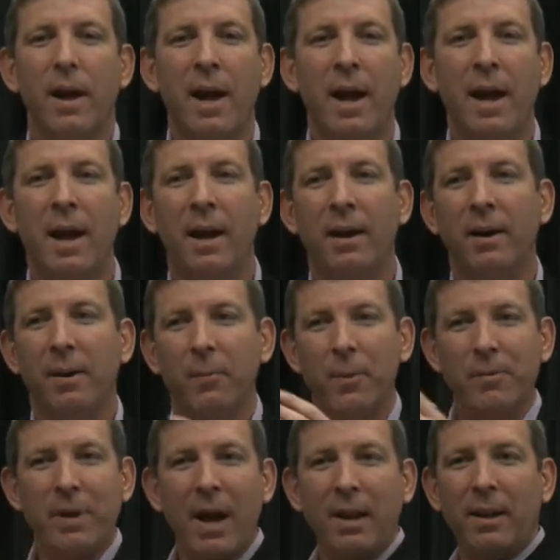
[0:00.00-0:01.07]
and
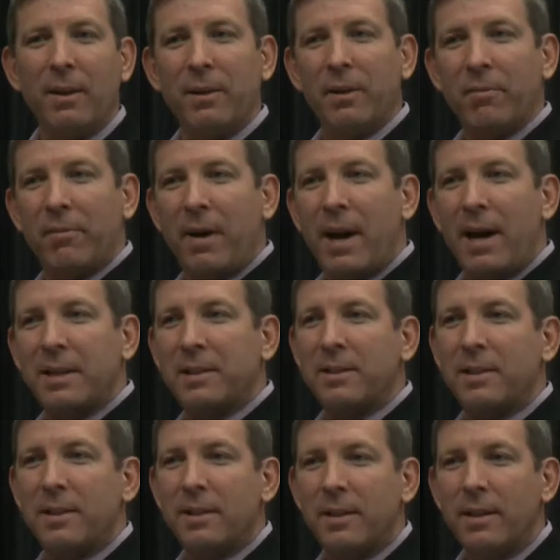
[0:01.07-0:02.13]
we've got a little
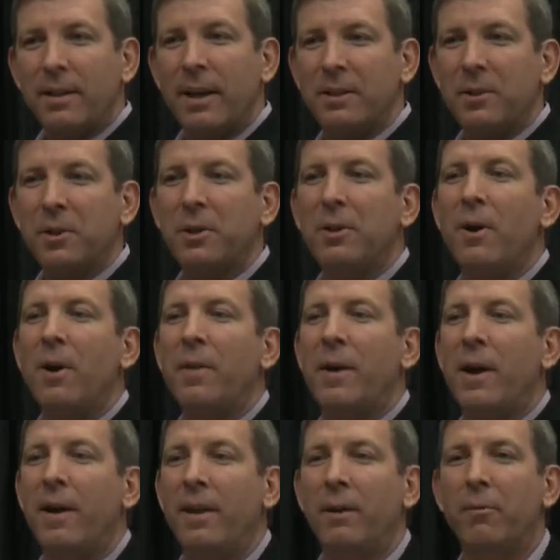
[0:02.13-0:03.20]
device that's hooked on
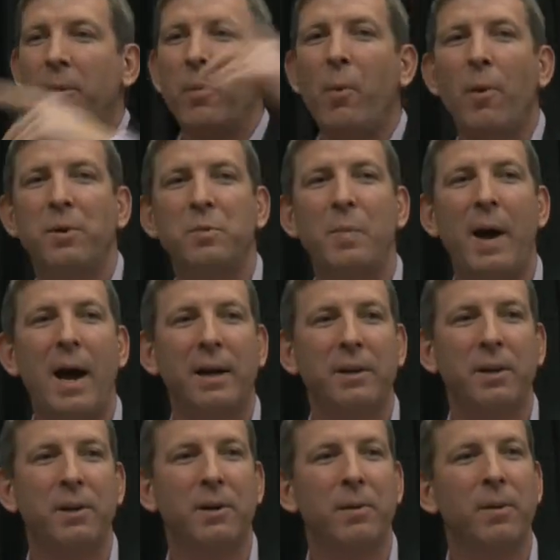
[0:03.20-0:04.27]
there that reports back
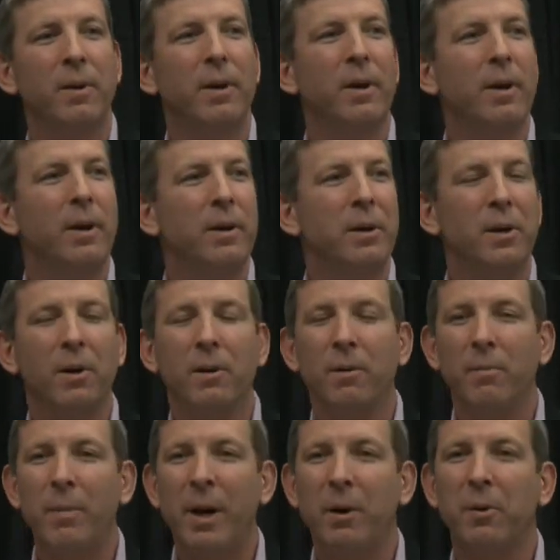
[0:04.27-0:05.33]
to your
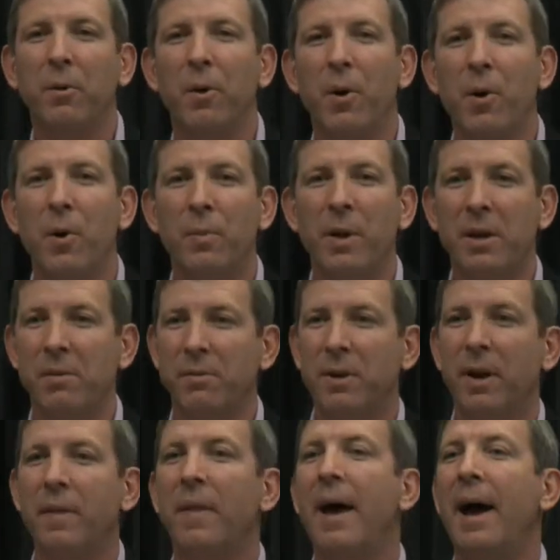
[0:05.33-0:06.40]
your medical home that you've
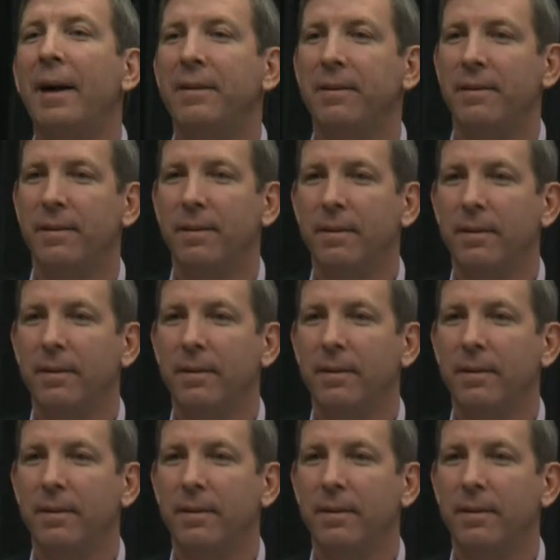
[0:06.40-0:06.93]
done that,